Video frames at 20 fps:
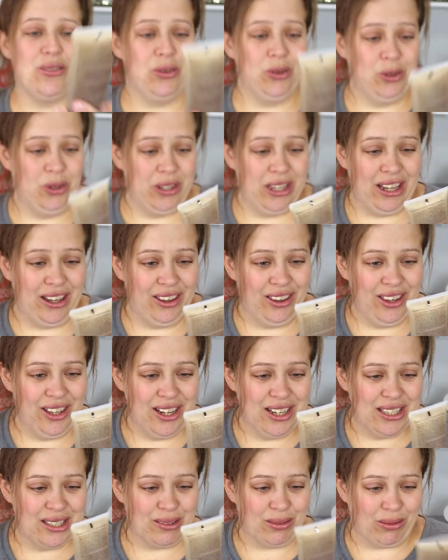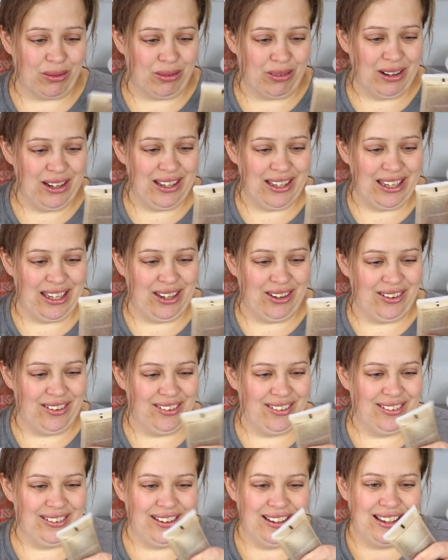cool. It looks really,
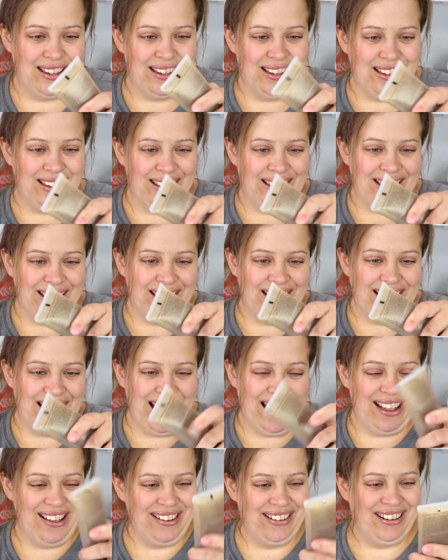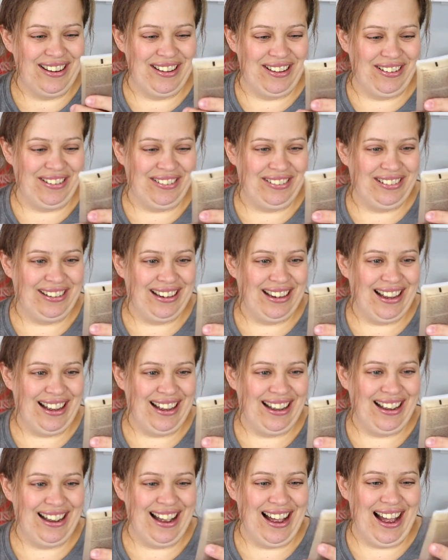I don't know.
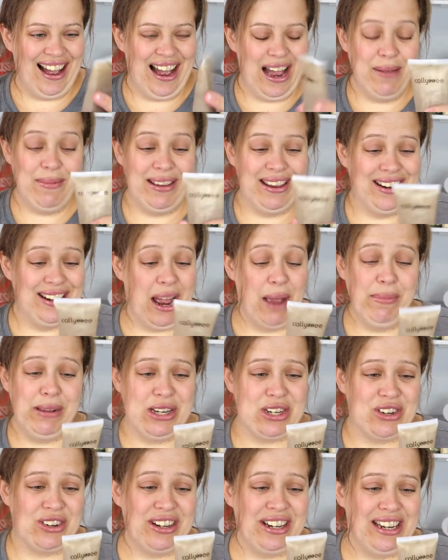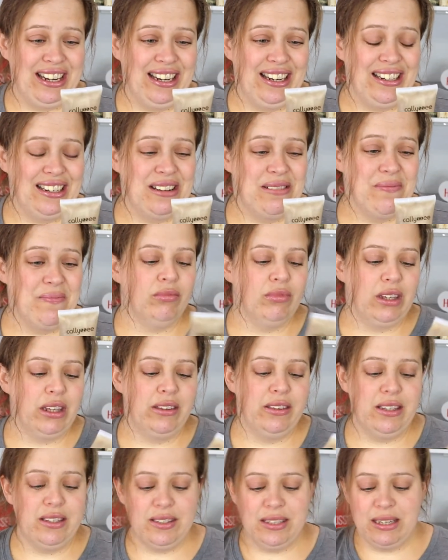I'm intrigued.
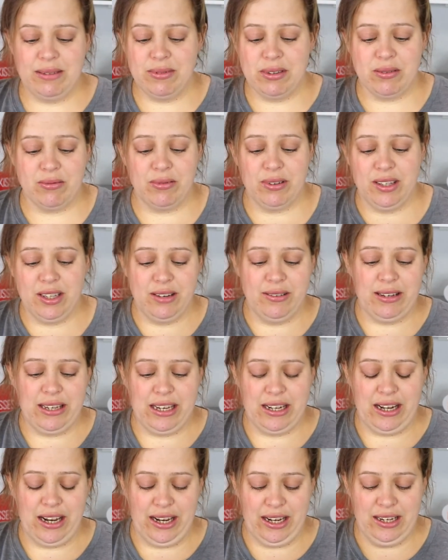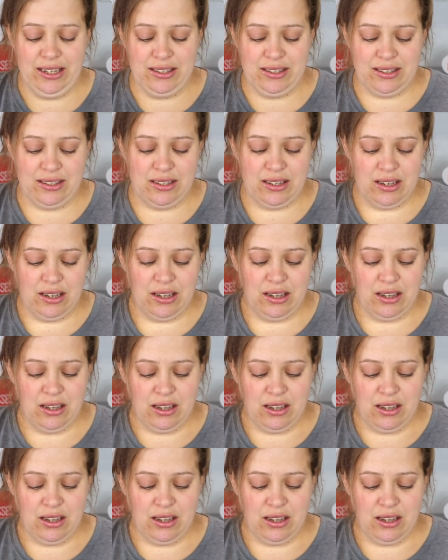This seems really, really nice.